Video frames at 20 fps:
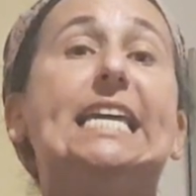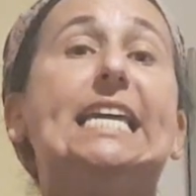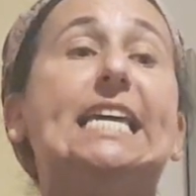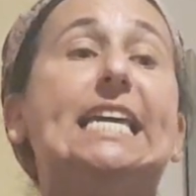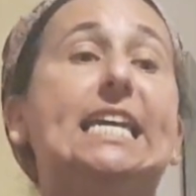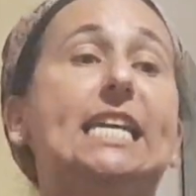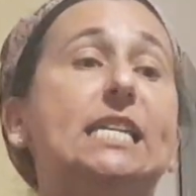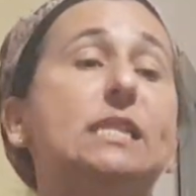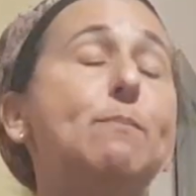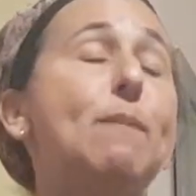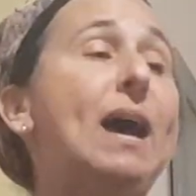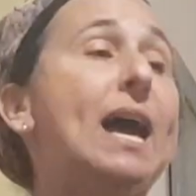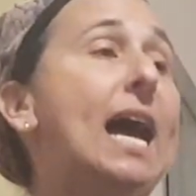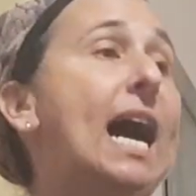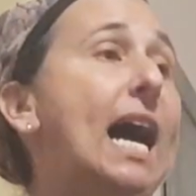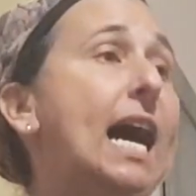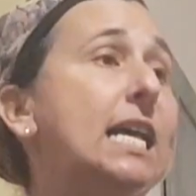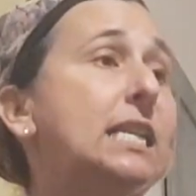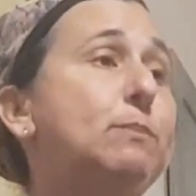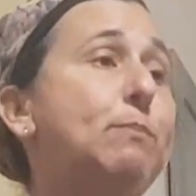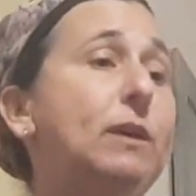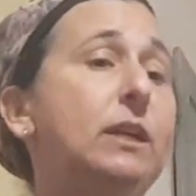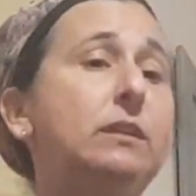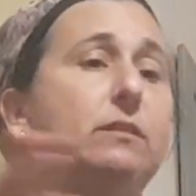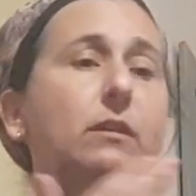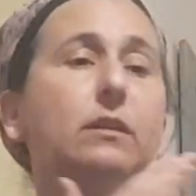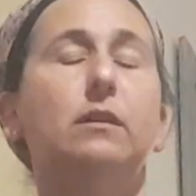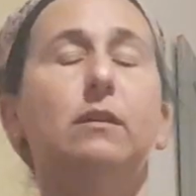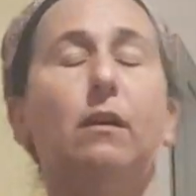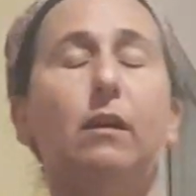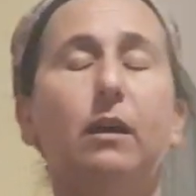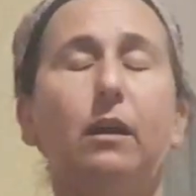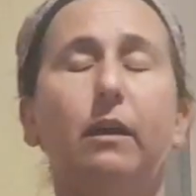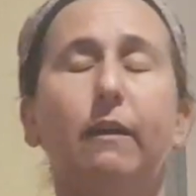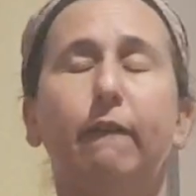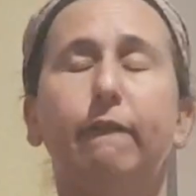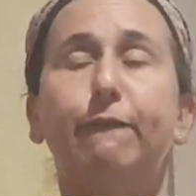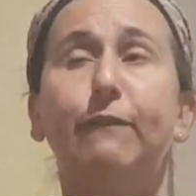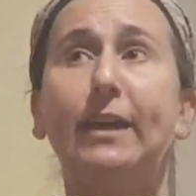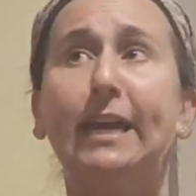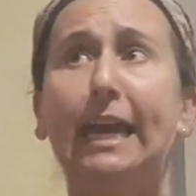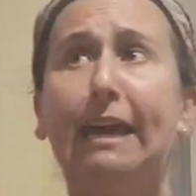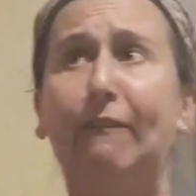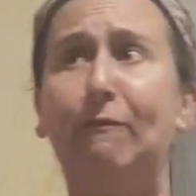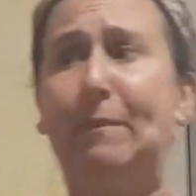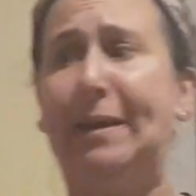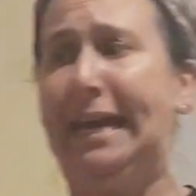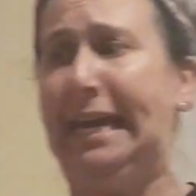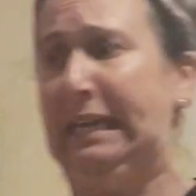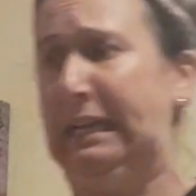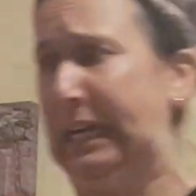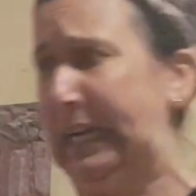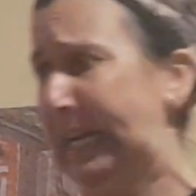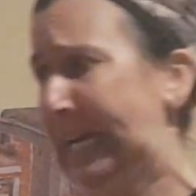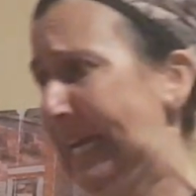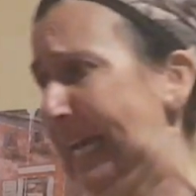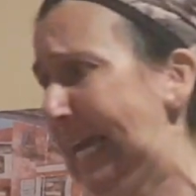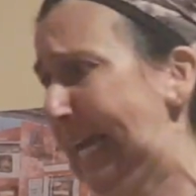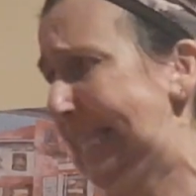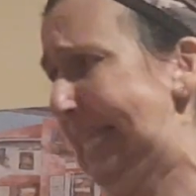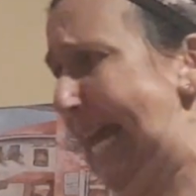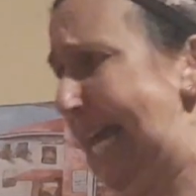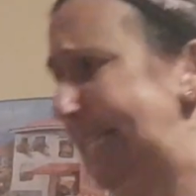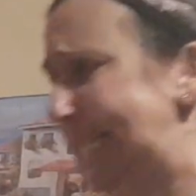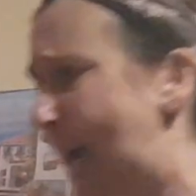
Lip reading: he's my husband. Forgive me. There's